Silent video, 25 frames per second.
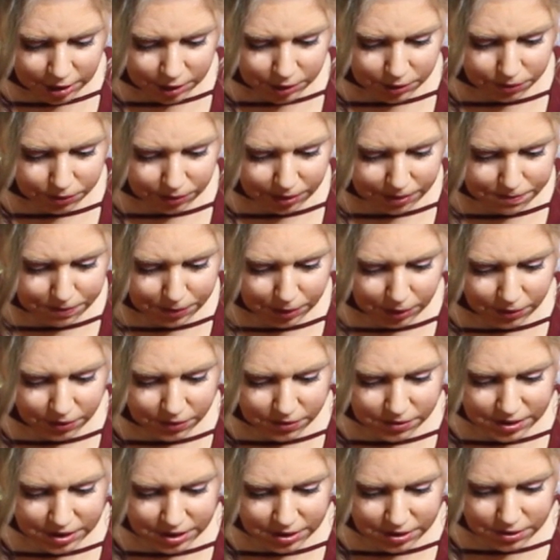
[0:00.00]

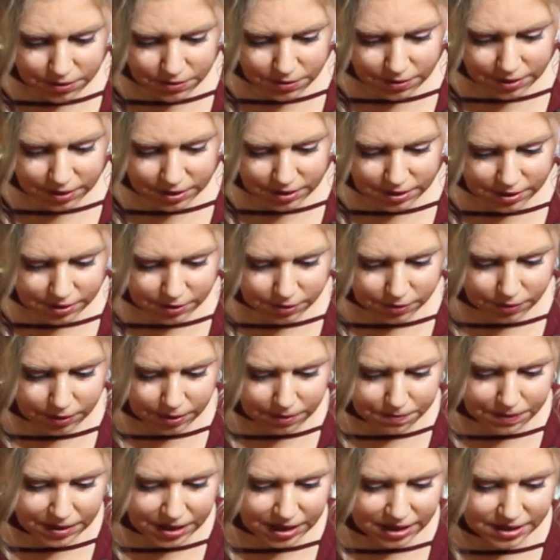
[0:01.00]
crimpers and you could
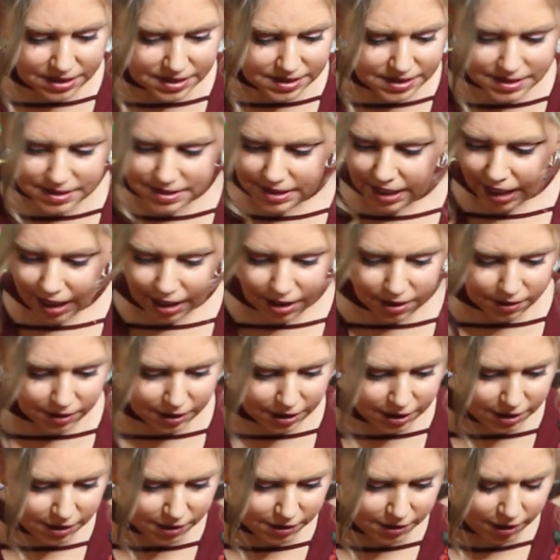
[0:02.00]
crimp it and style
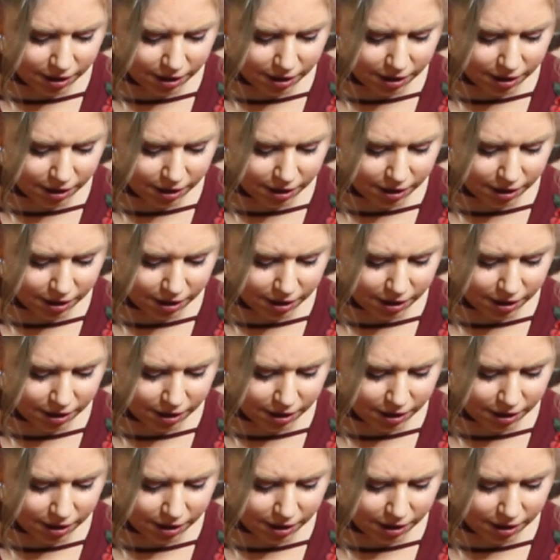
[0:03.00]
it.